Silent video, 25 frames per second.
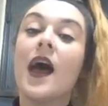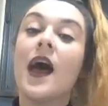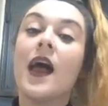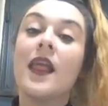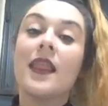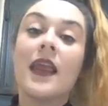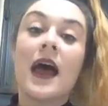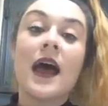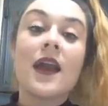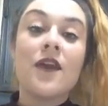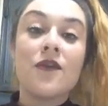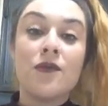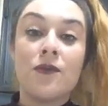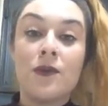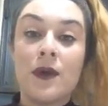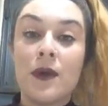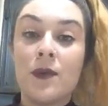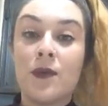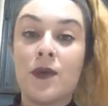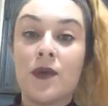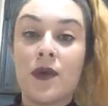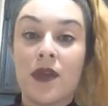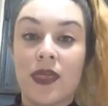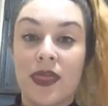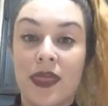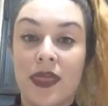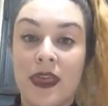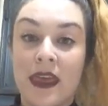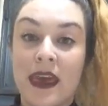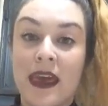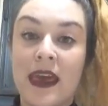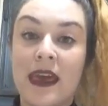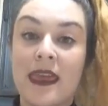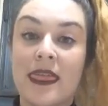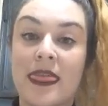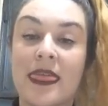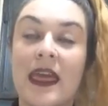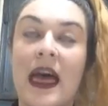A lot of people
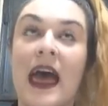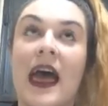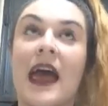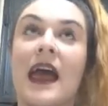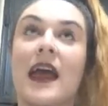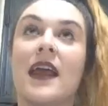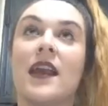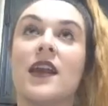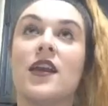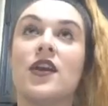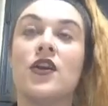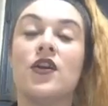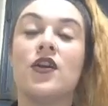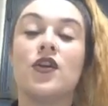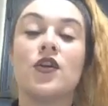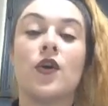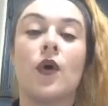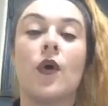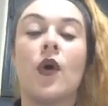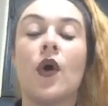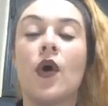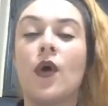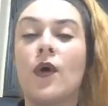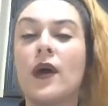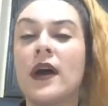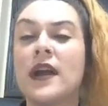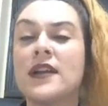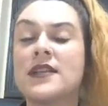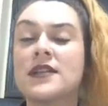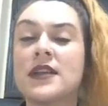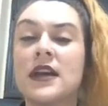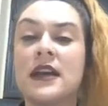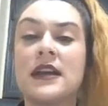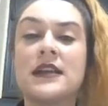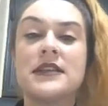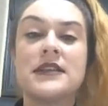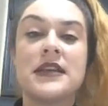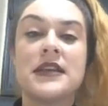think that, it's
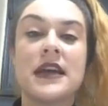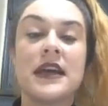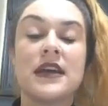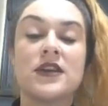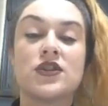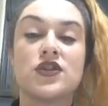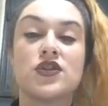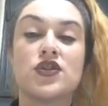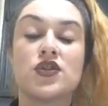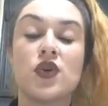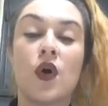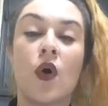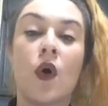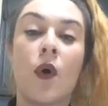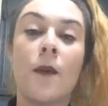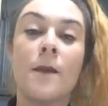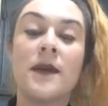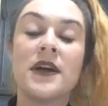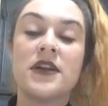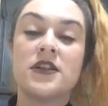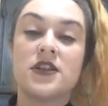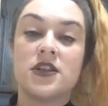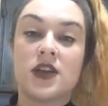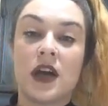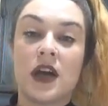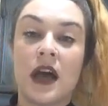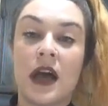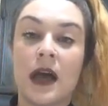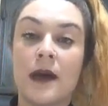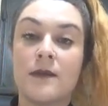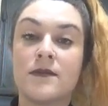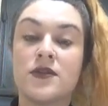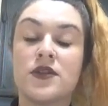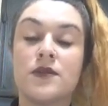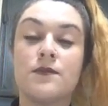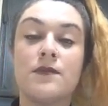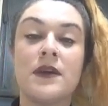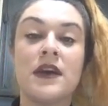going to take so much
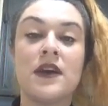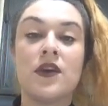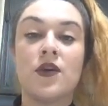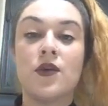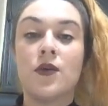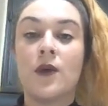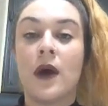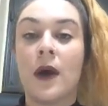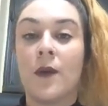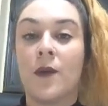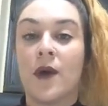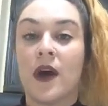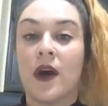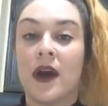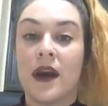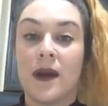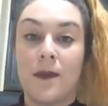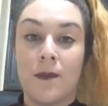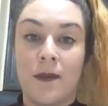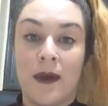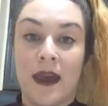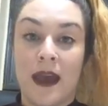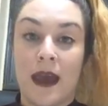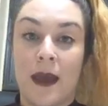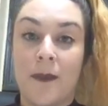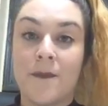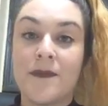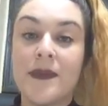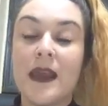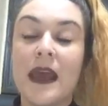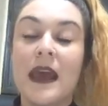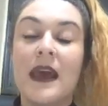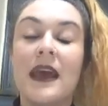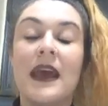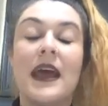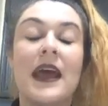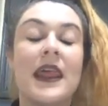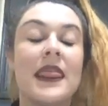time to be who I want to be.
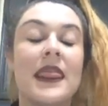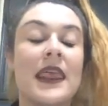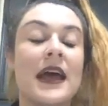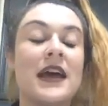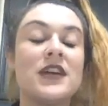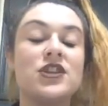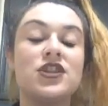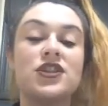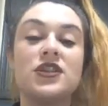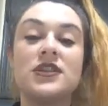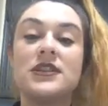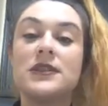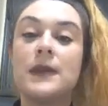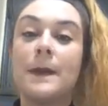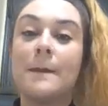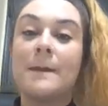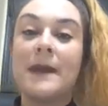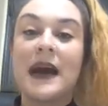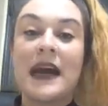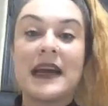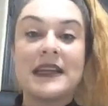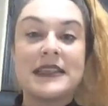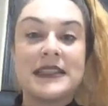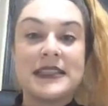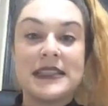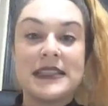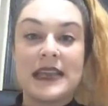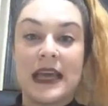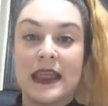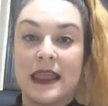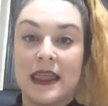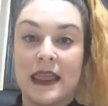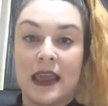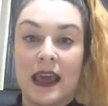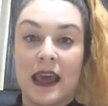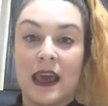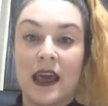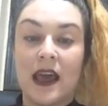And that's just a
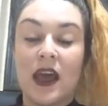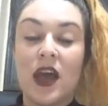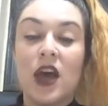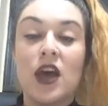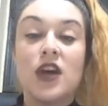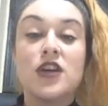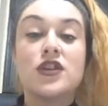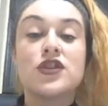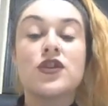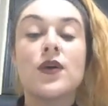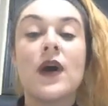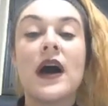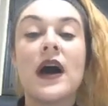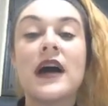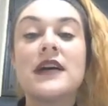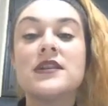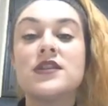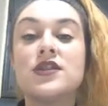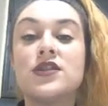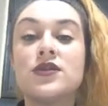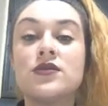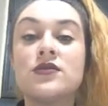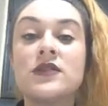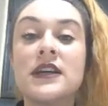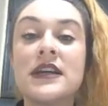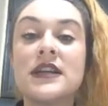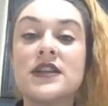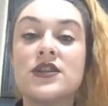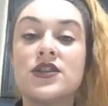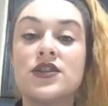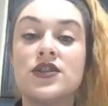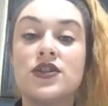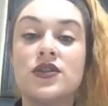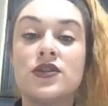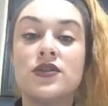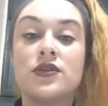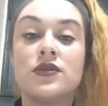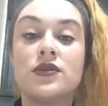mindset thing. So as soon
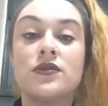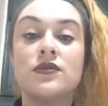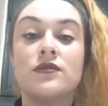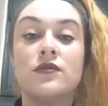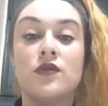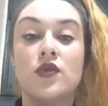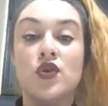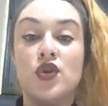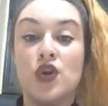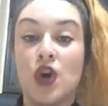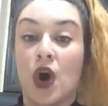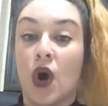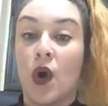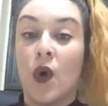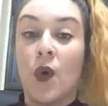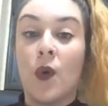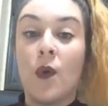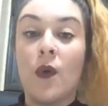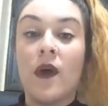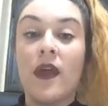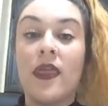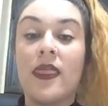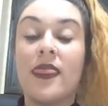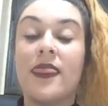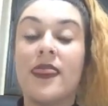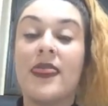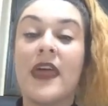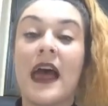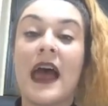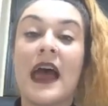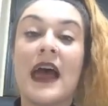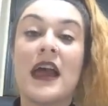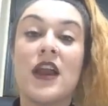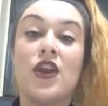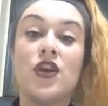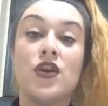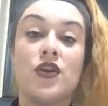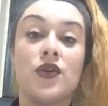as you know
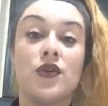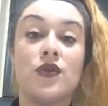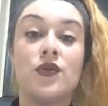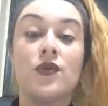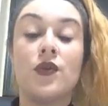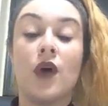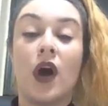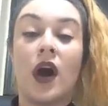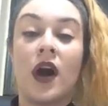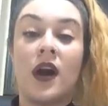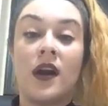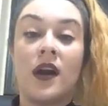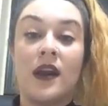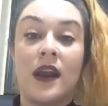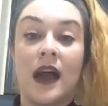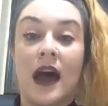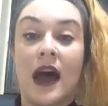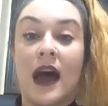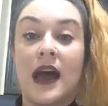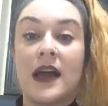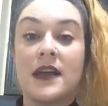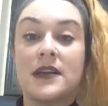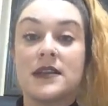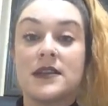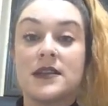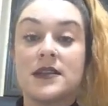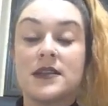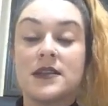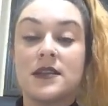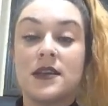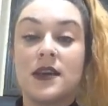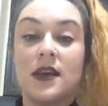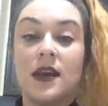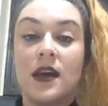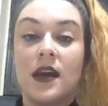that you are not